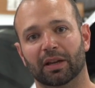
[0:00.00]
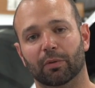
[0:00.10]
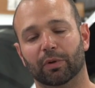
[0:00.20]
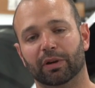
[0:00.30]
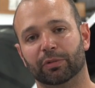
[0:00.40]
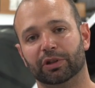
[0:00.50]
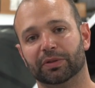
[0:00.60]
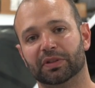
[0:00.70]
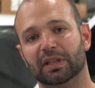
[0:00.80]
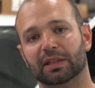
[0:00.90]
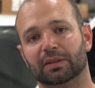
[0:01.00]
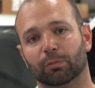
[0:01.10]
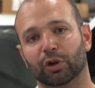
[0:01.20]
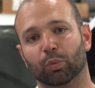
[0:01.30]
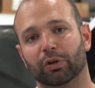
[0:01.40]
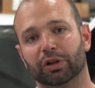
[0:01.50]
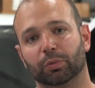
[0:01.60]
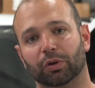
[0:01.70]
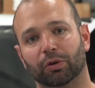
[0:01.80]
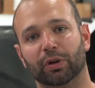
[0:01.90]
And what you'll see is rail pressure
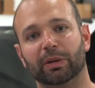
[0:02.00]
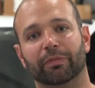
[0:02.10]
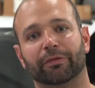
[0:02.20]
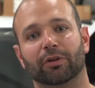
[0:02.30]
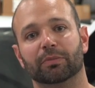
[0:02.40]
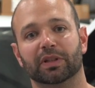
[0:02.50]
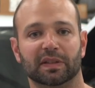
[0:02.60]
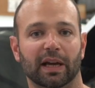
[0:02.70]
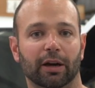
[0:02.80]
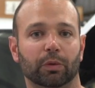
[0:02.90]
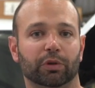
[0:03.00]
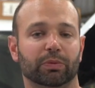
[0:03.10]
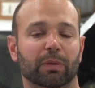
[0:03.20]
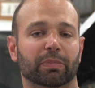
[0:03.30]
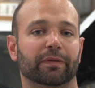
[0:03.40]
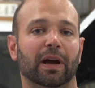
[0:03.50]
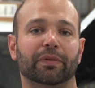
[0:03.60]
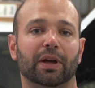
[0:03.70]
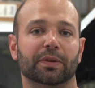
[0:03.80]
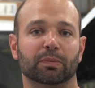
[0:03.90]
will creep from desired, which might be
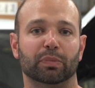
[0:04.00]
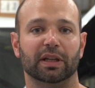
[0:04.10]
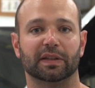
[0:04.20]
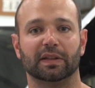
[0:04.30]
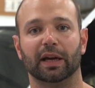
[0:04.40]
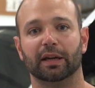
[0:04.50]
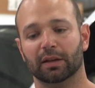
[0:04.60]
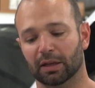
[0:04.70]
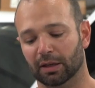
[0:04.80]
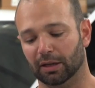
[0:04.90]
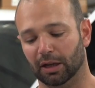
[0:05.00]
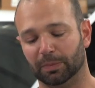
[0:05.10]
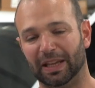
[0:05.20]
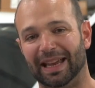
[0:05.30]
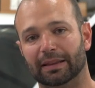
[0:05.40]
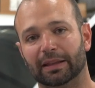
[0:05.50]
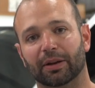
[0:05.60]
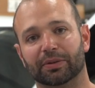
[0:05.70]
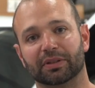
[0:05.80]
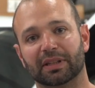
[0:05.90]
5,000 PSI, up to
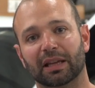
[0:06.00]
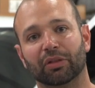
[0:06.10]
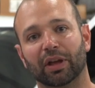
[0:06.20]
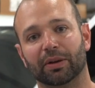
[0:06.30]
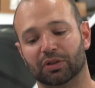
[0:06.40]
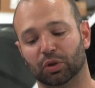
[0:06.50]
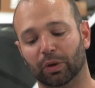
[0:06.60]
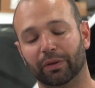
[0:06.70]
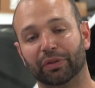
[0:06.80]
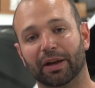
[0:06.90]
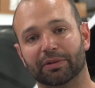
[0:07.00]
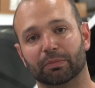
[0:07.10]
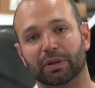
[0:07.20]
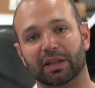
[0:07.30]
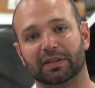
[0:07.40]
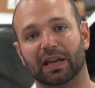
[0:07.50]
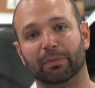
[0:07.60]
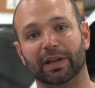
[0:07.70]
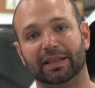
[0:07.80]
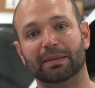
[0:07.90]
8,000, 10,000, 12,000 PSI. It
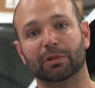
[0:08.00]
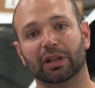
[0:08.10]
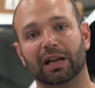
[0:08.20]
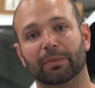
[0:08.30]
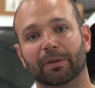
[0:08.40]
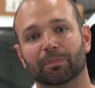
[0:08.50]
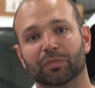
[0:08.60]
might keep climbing.